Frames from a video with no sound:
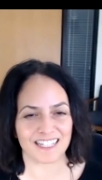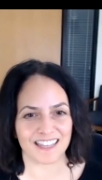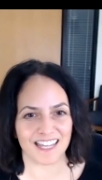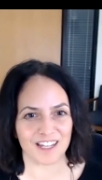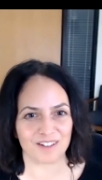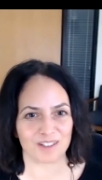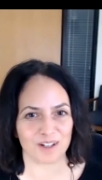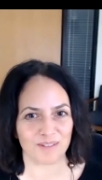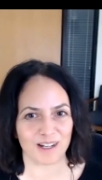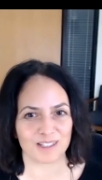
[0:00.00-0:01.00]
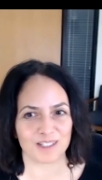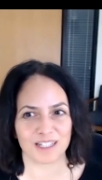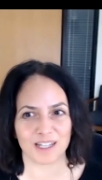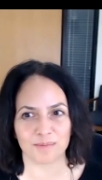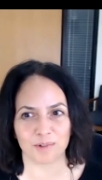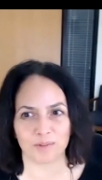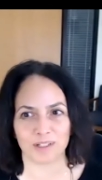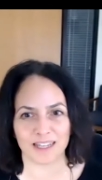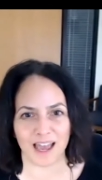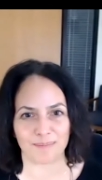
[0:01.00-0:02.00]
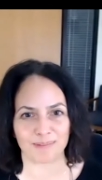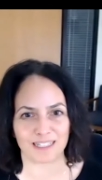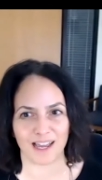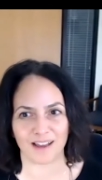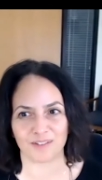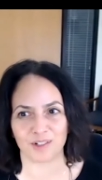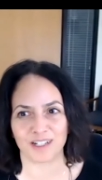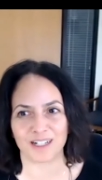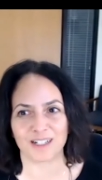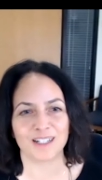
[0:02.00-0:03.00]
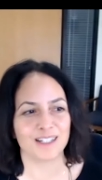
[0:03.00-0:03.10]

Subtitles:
Thank you so much. Kim, we're really happy to have you here.